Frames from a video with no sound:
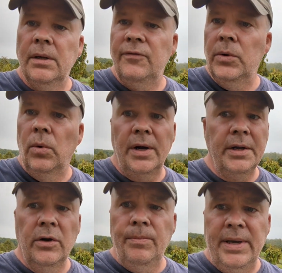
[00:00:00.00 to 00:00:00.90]
If you want
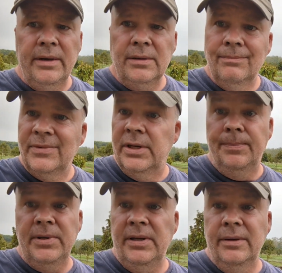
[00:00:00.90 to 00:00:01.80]
to go bigger, it's
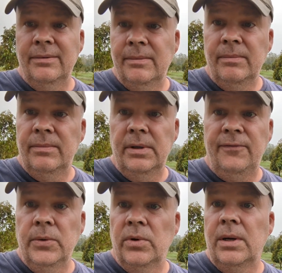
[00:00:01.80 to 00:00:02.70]
up to you. But
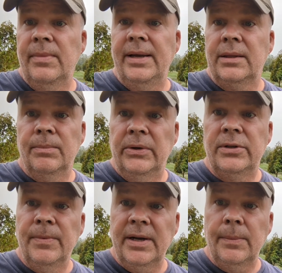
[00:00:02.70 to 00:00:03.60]
if you want to make the
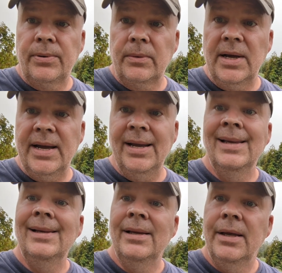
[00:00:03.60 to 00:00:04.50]
most money per rai,
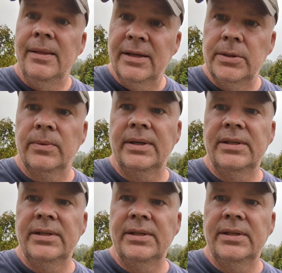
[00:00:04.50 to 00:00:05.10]
this is what I